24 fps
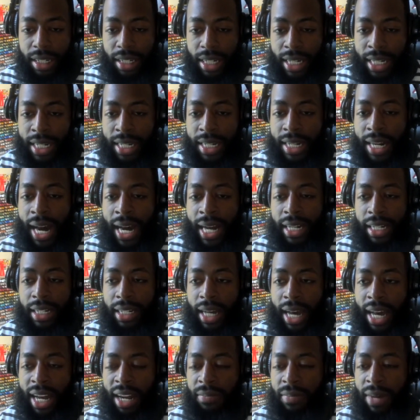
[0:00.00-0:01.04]
it's not
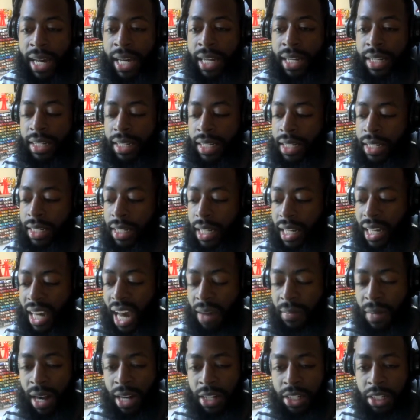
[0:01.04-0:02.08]
anime in the sense that it
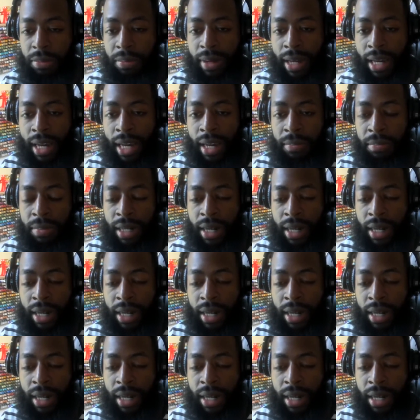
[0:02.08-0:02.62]
came out of Japan,